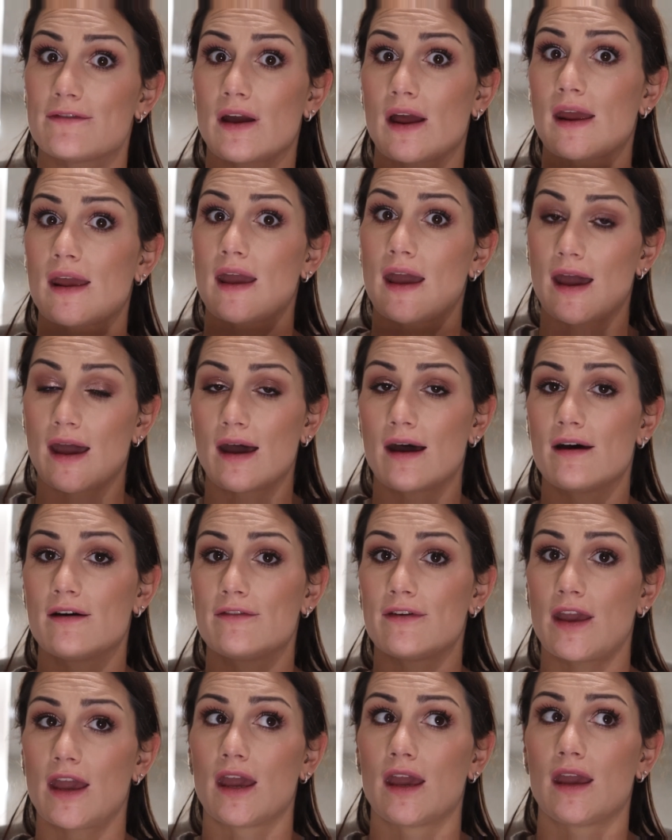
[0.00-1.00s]
I have
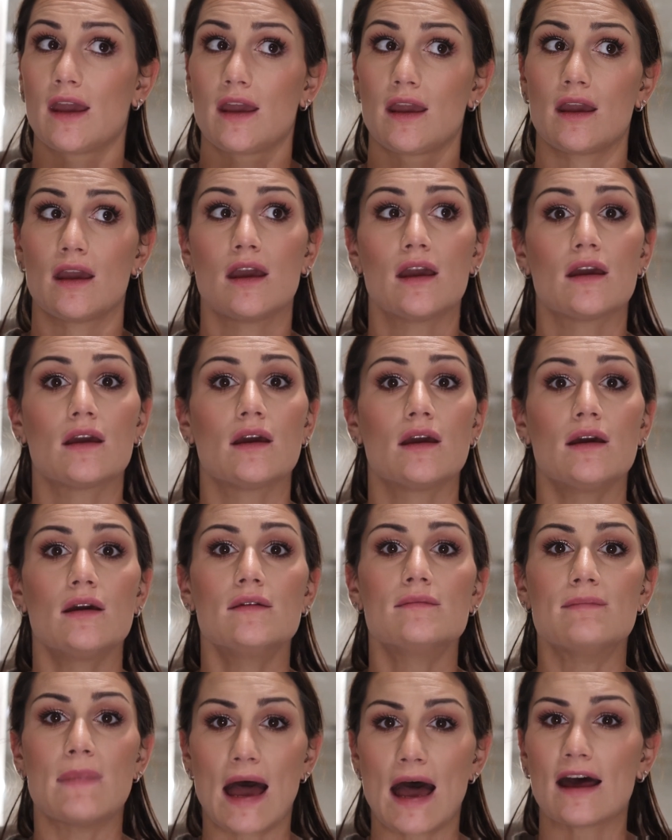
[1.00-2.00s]
a
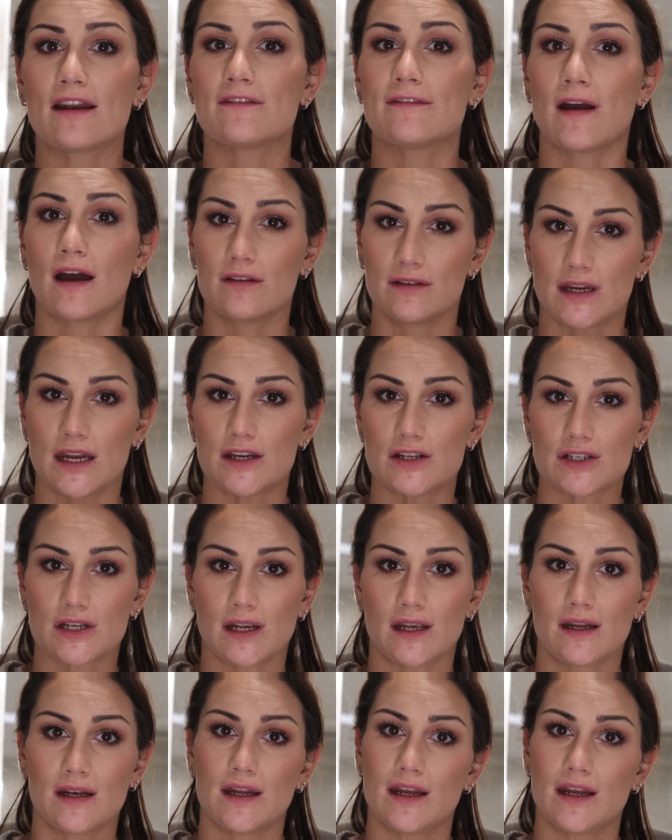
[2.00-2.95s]
matte foundation.